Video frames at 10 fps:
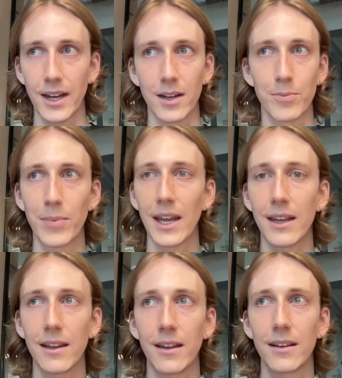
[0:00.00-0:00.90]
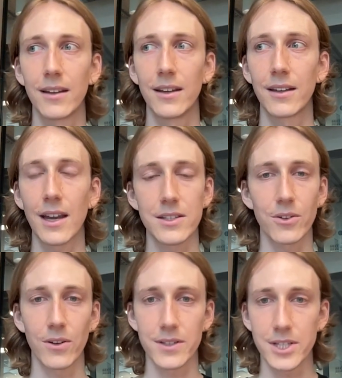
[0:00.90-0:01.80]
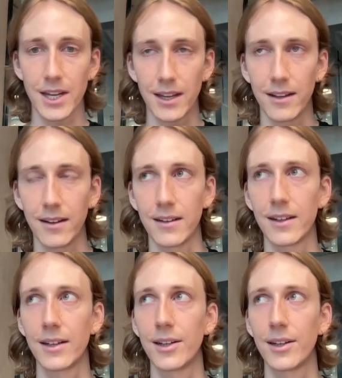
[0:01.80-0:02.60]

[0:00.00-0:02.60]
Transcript: like paying gas across chain.